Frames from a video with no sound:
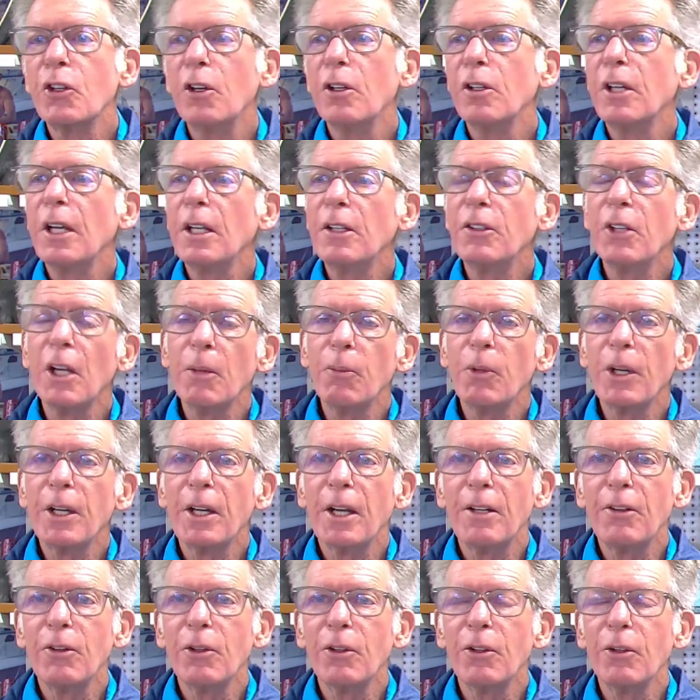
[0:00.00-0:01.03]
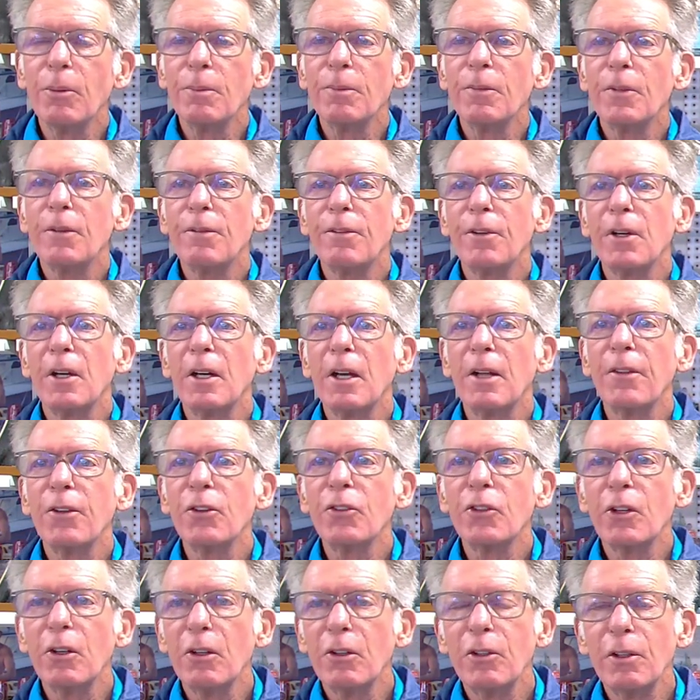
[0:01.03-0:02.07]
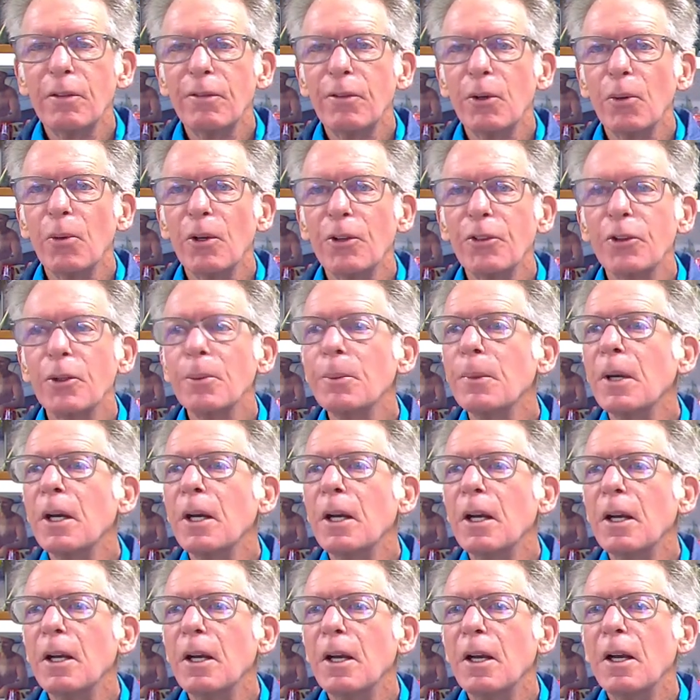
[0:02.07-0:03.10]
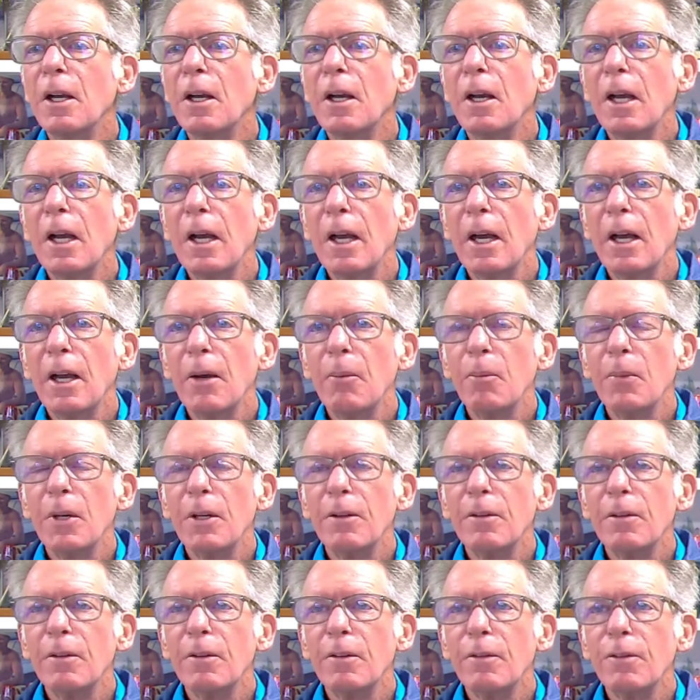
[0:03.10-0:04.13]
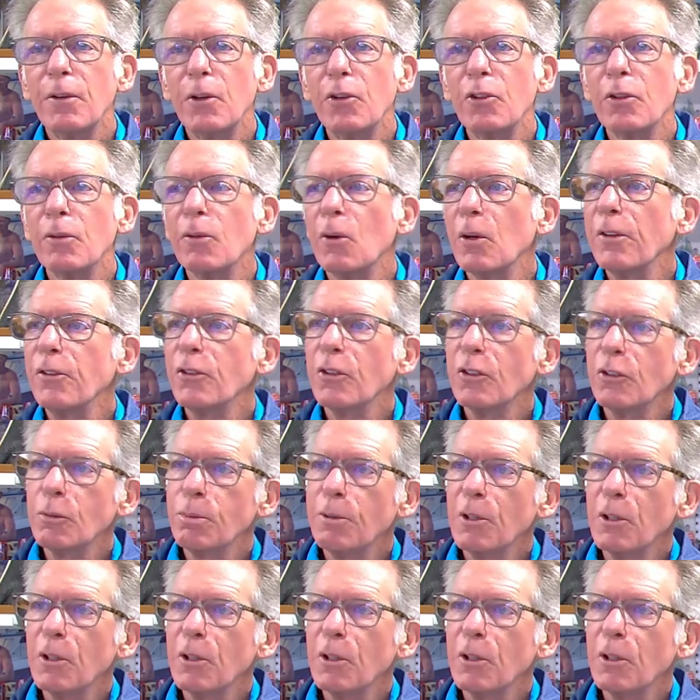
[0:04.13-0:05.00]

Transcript: fish skirt heads, and we can do them for other skirts if you want them, First of all, is